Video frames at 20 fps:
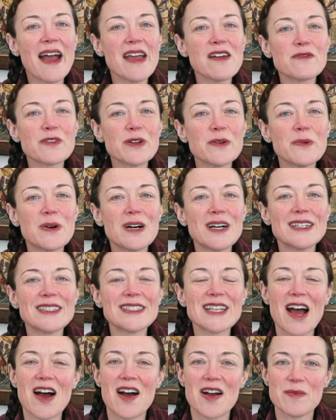
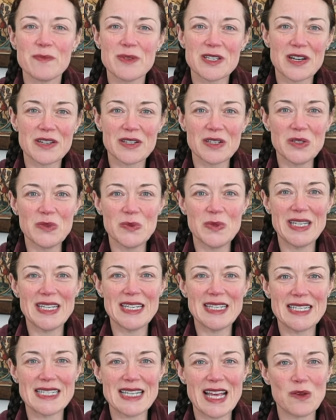everyone, I'm Donna
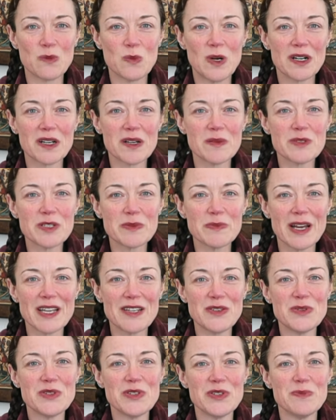Louise and welcome to my
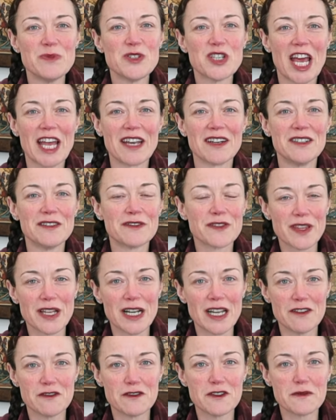YouTube channel for the
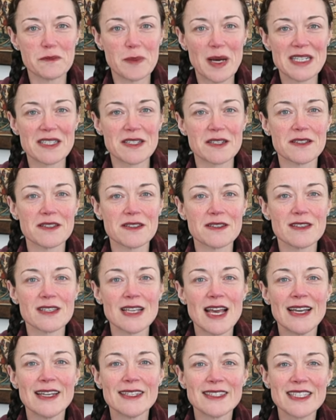love of
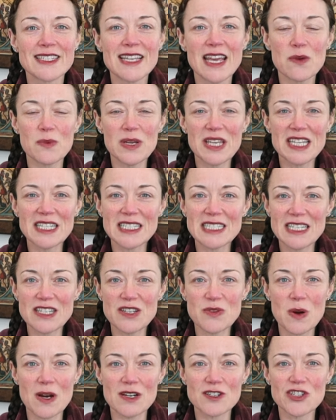puzzles. Today we
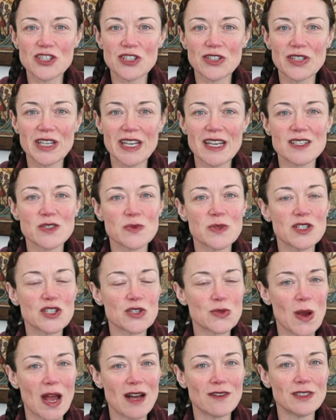continue our journey as we
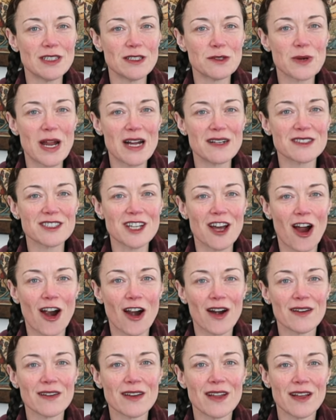travel around
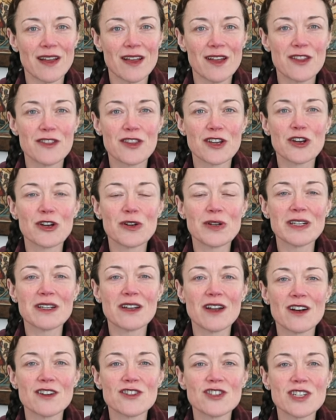art, the
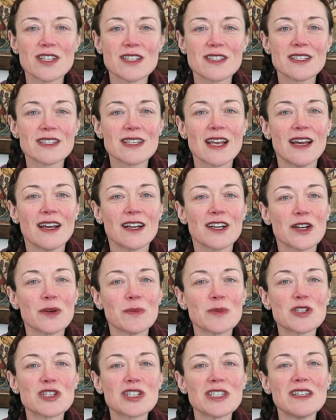current largest
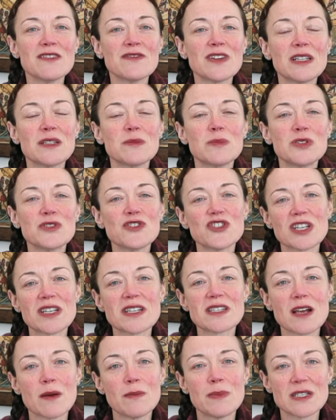commercially available
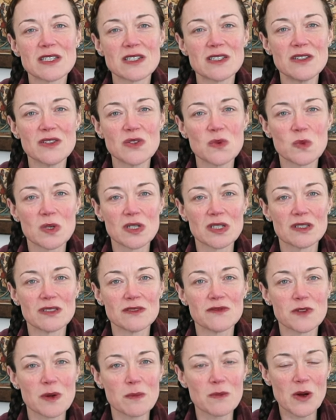jigsaw puzzle in the
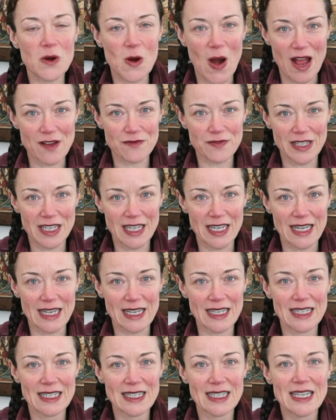world from Grafika.